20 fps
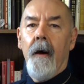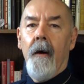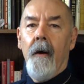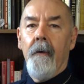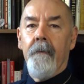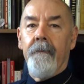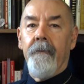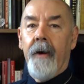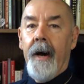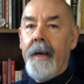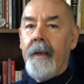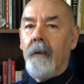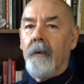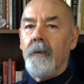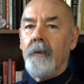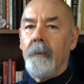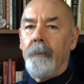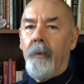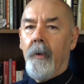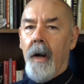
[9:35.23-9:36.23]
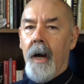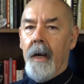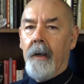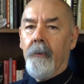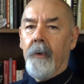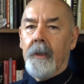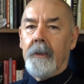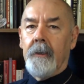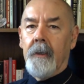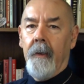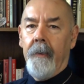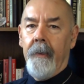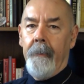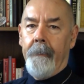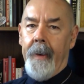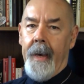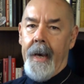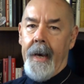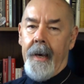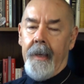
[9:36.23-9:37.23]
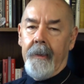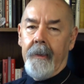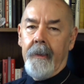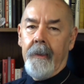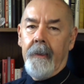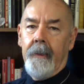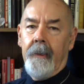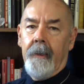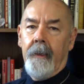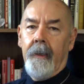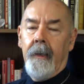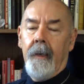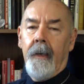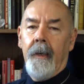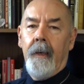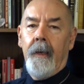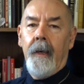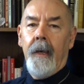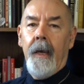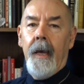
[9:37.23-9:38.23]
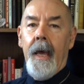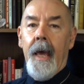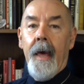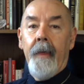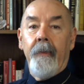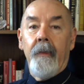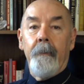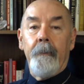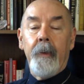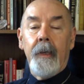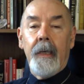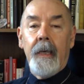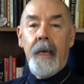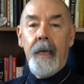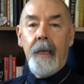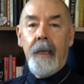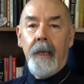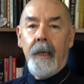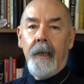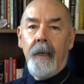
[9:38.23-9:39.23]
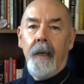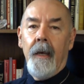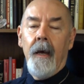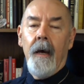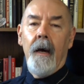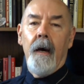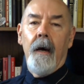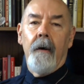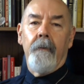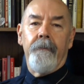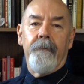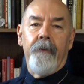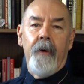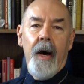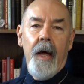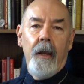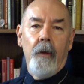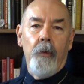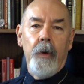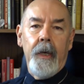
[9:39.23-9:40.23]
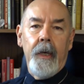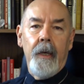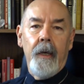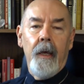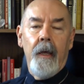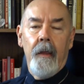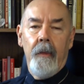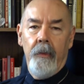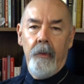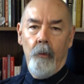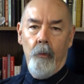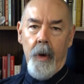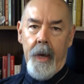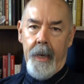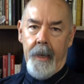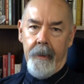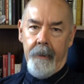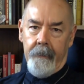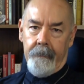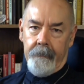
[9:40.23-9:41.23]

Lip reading: are vital to progress on the path and the beginning of following the way.